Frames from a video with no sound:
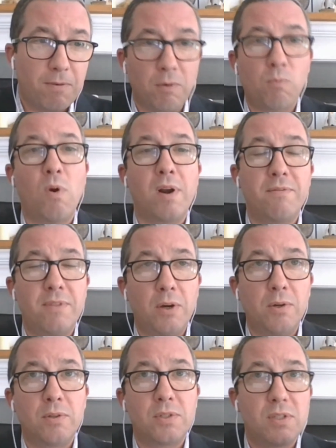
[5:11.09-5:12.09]
for one of
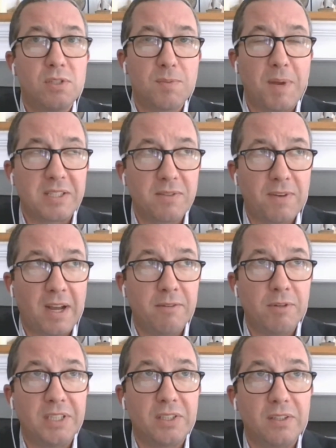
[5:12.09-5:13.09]
those
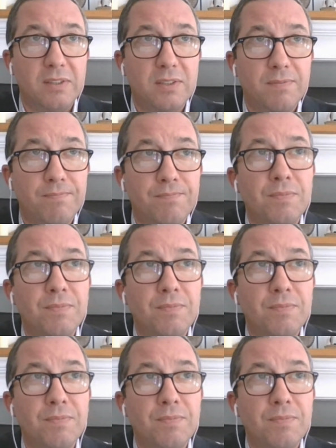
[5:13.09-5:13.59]
specified reasons.